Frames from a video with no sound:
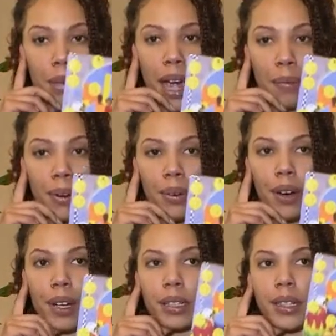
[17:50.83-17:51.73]

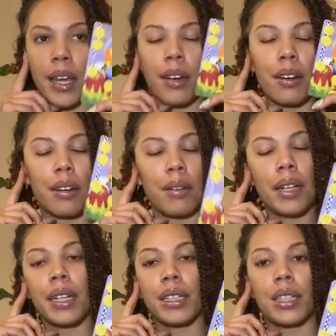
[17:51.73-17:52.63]
Capricorn, and say you're in a
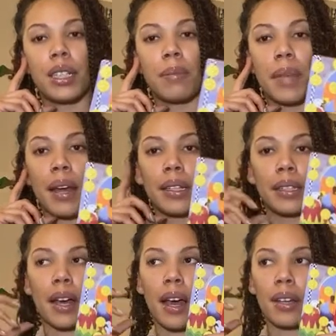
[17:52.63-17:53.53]
relationship that is
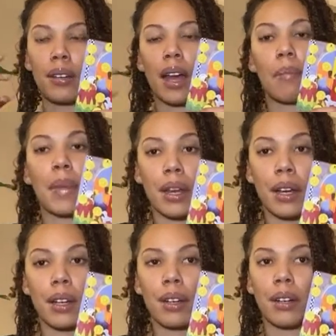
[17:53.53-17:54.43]
not, you're not
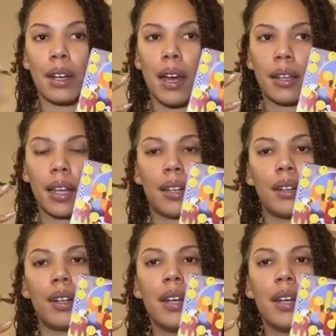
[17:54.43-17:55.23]
married, or you're not like you're